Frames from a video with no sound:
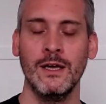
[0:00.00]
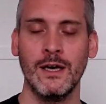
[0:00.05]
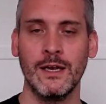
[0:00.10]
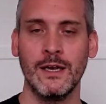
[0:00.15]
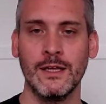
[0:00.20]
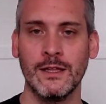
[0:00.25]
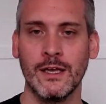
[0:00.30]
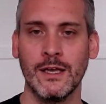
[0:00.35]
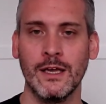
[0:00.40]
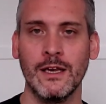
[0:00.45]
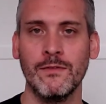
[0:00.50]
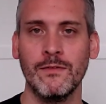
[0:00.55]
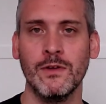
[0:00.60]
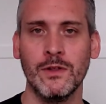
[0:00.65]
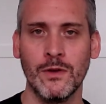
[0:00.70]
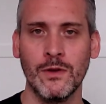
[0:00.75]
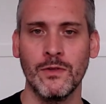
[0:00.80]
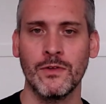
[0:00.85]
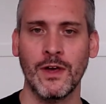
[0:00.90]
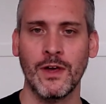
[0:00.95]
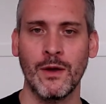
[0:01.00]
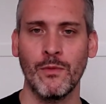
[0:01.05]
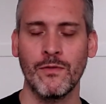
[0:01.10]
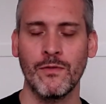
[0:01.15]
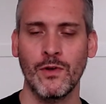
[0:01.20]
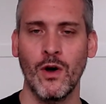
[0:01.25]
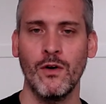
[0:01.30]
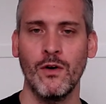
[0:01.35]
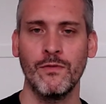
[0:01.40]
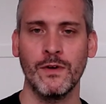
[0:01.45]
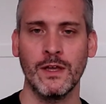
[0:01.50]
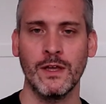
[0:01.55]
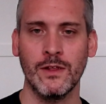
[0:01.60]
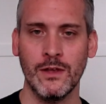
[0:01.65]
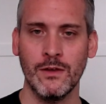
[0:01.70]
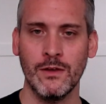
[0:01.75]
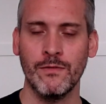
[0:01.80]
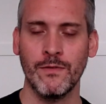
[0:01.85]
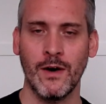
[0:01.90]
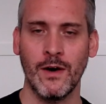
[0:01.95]
and indeed if you do the same with coffee,
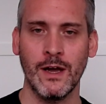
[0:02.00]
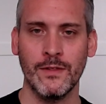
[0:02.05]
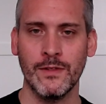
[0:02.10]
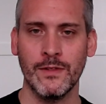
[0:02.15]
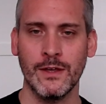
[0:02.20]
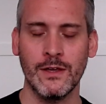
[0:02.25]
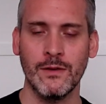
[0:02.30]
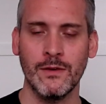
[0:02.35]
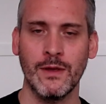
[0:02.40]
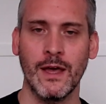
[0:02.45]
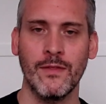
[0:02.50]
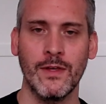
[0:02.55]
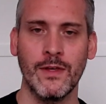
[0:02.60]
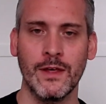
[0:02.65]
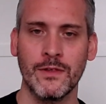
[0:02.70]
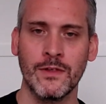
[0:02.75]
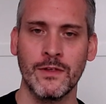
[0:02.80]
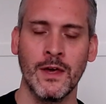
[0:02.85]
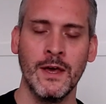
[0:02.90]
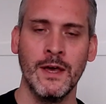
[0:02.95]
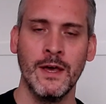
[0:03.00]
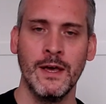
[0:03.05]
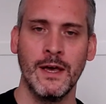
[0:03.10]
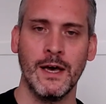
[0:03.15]
that you find that you get this,